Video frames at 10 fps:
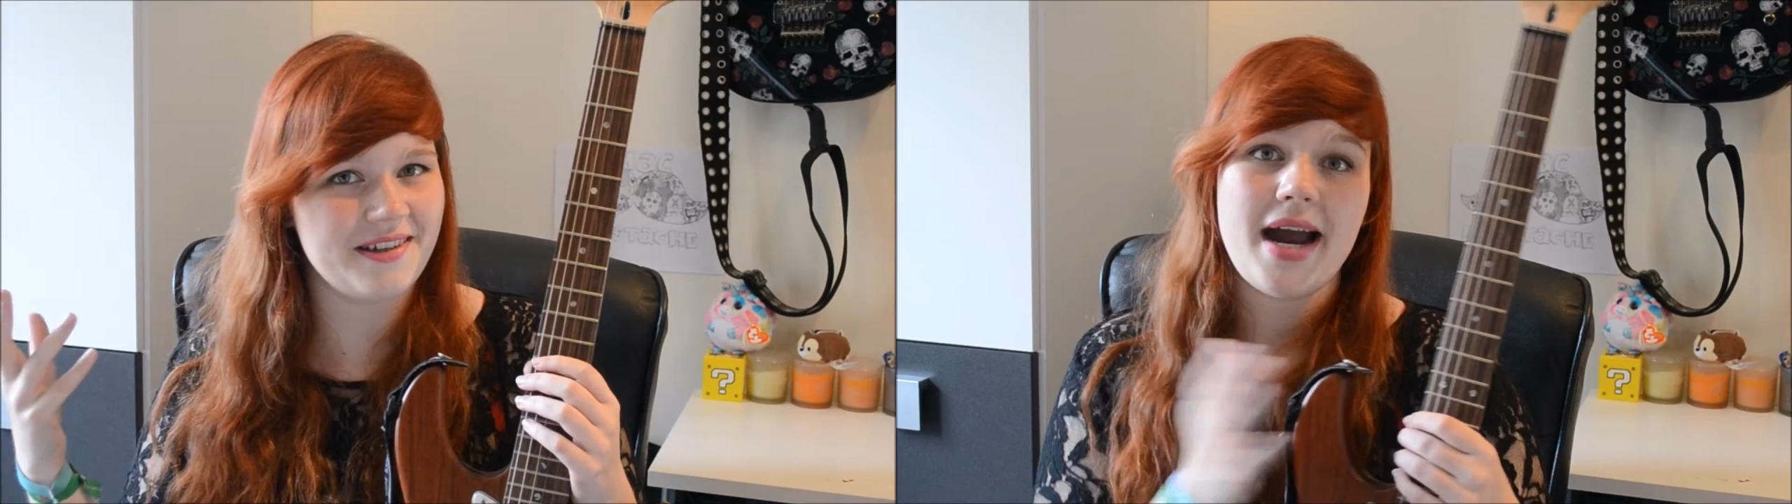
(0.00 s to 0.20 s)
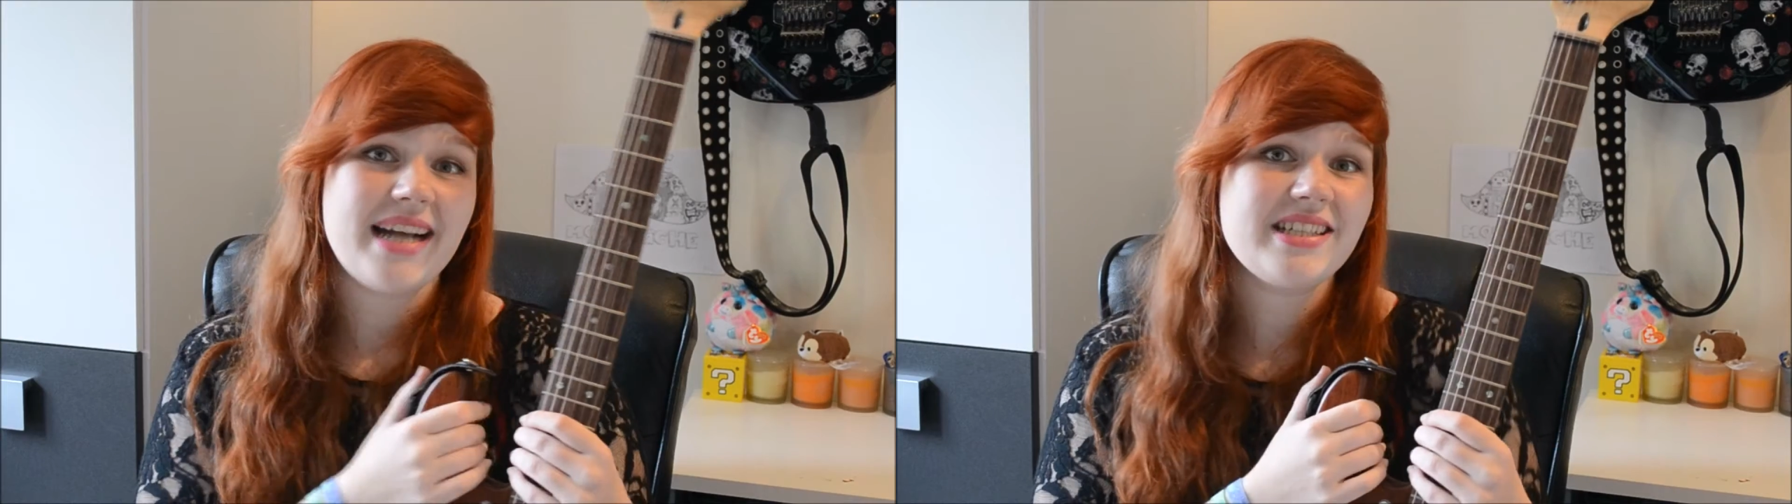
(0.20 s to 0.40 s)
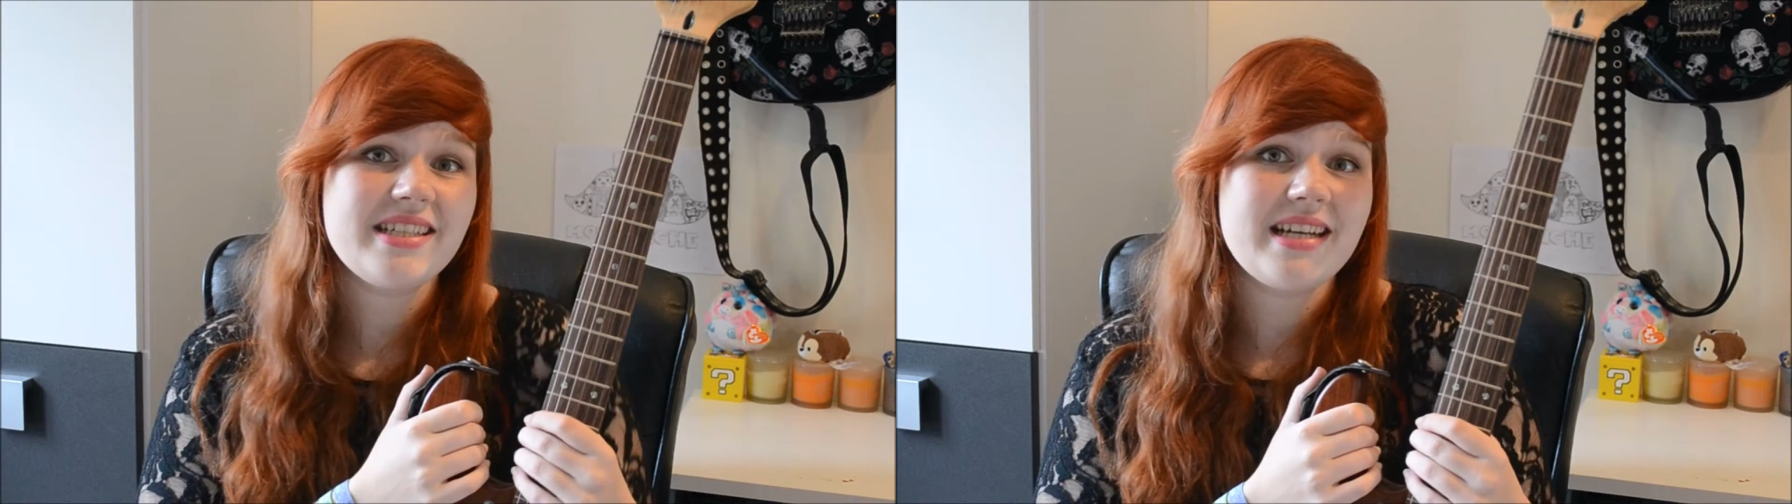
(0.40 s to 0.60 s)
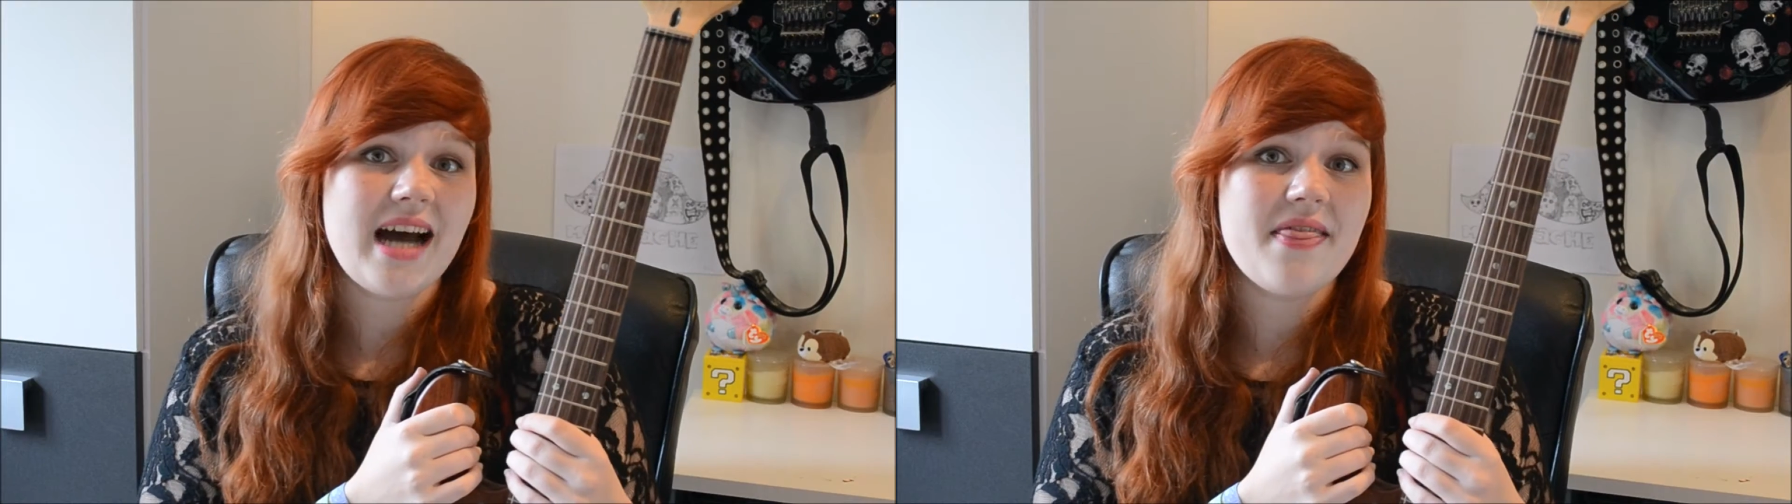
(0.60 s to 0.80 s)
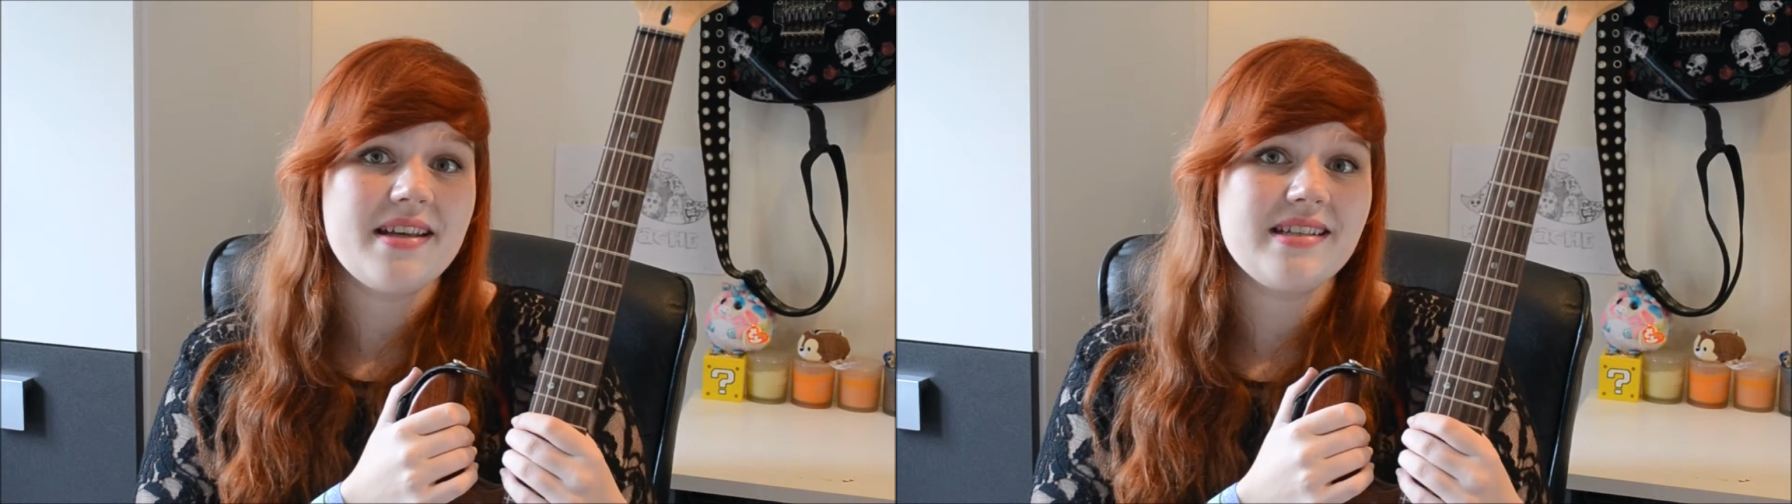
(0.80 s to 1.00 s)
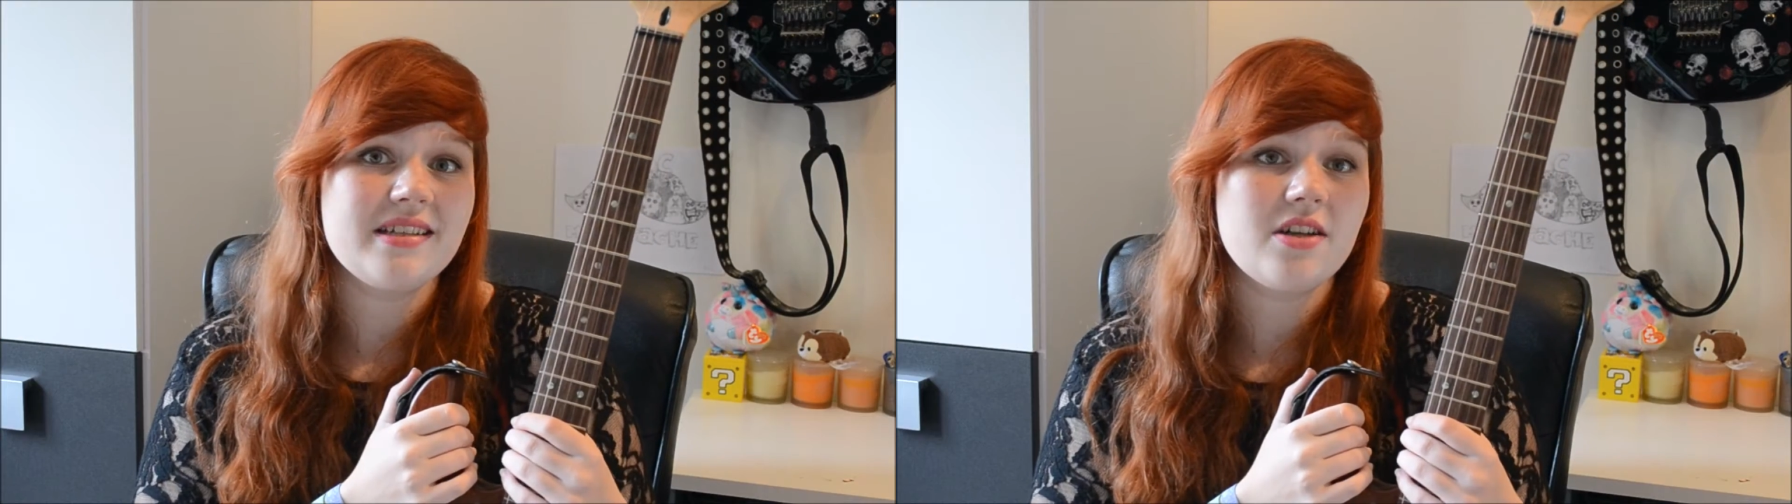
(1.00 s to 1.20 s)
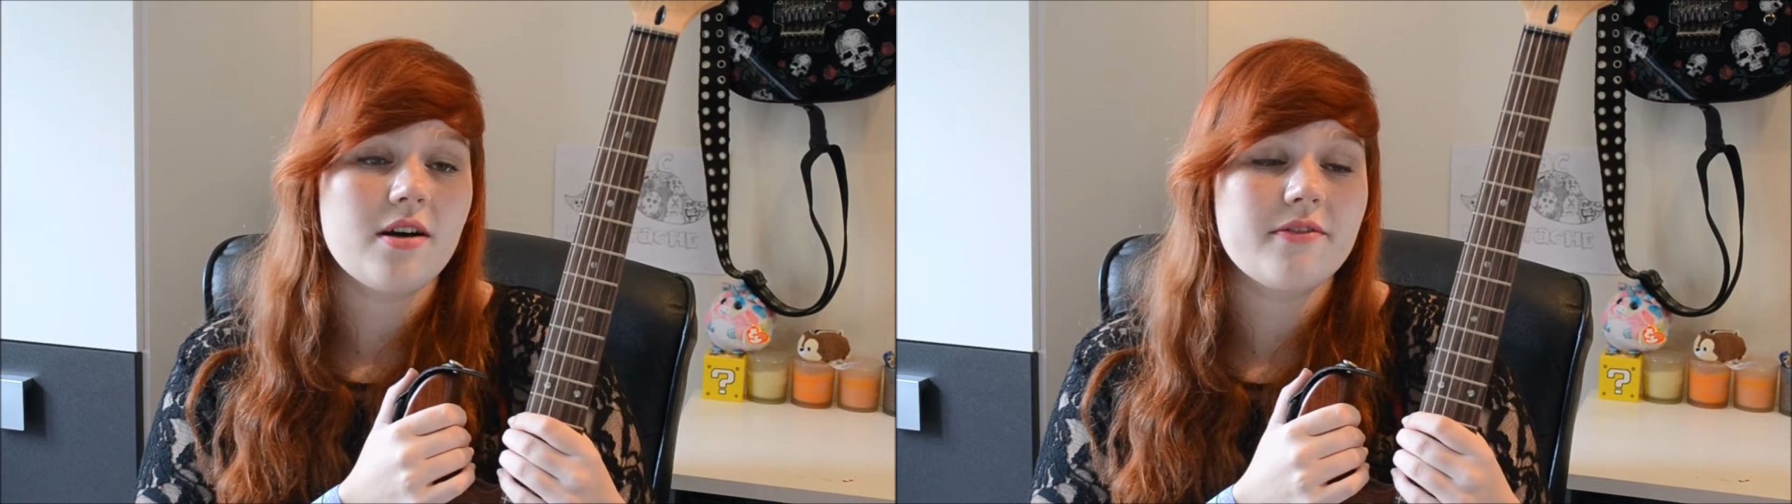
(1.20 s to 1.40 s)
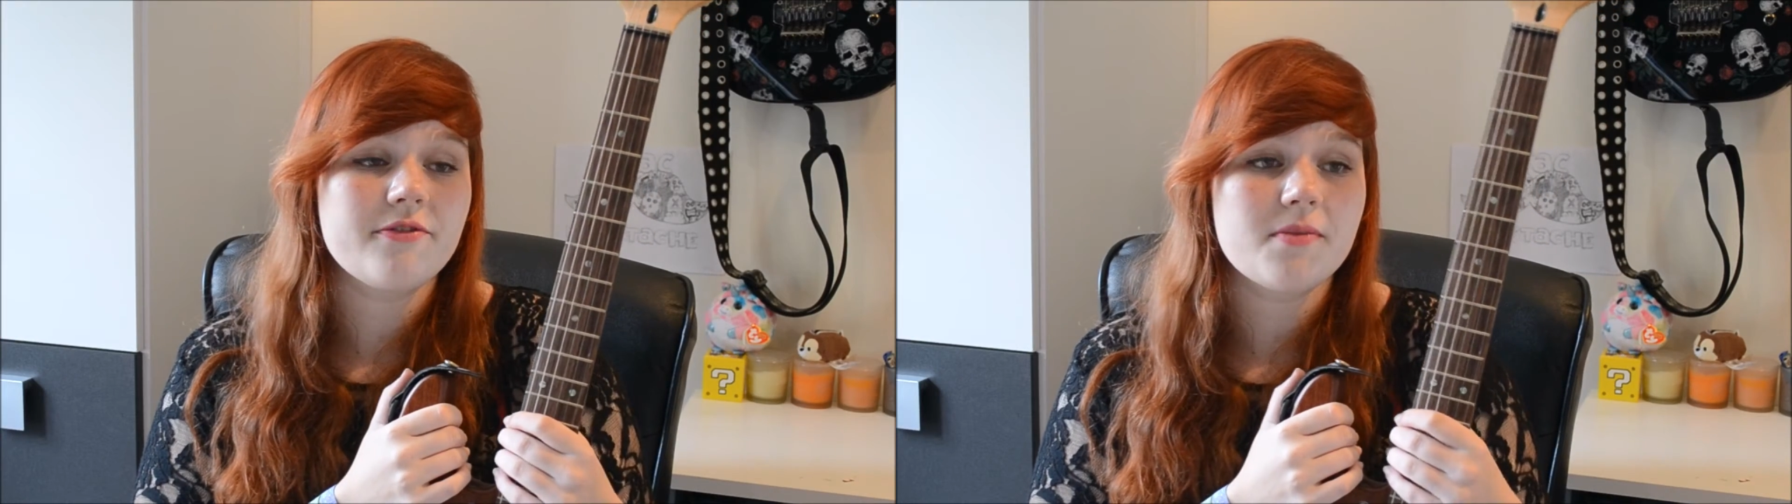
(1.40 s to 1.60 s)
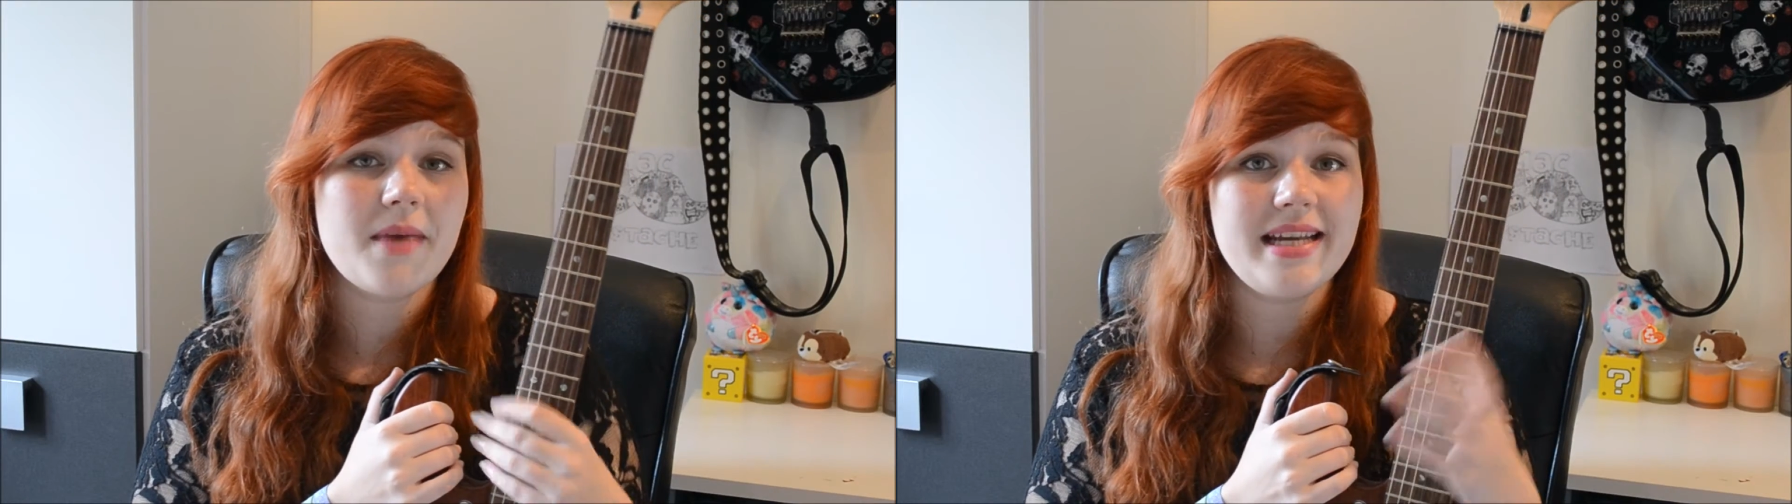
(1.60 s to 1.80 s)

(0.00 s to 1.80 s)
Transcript: I actually got this guitar from